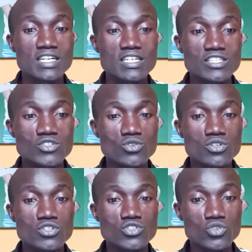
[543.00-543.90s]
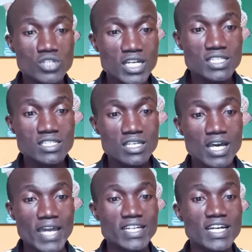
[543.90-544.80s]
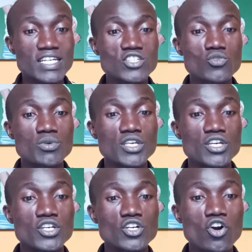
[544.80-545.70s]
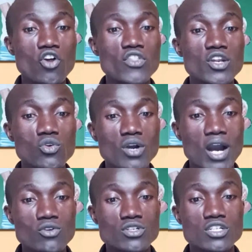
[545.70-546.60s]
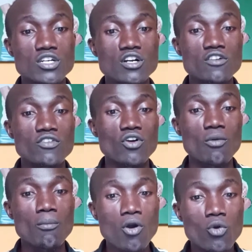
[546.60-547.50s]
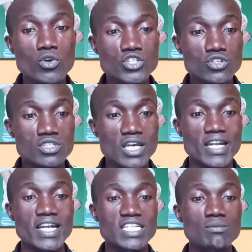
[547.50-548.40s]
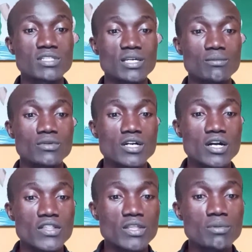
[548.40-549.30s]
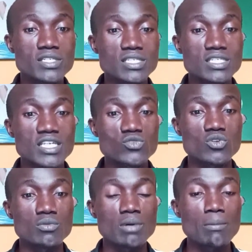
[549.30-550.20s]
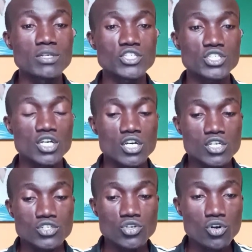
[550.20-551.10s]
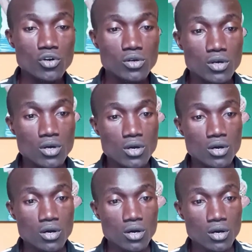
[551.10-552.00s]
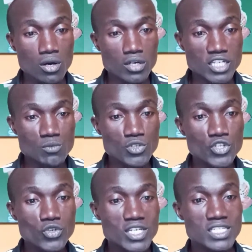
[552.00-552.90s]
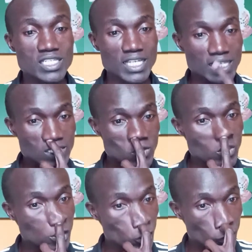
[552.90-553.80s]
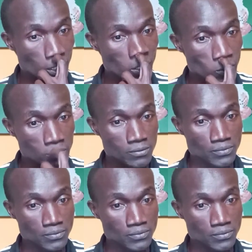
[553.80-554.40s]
Students are encouraged to be on the lookout for more questions and attempt them. The best essays will be published. So it has been yours, Otieno Odero,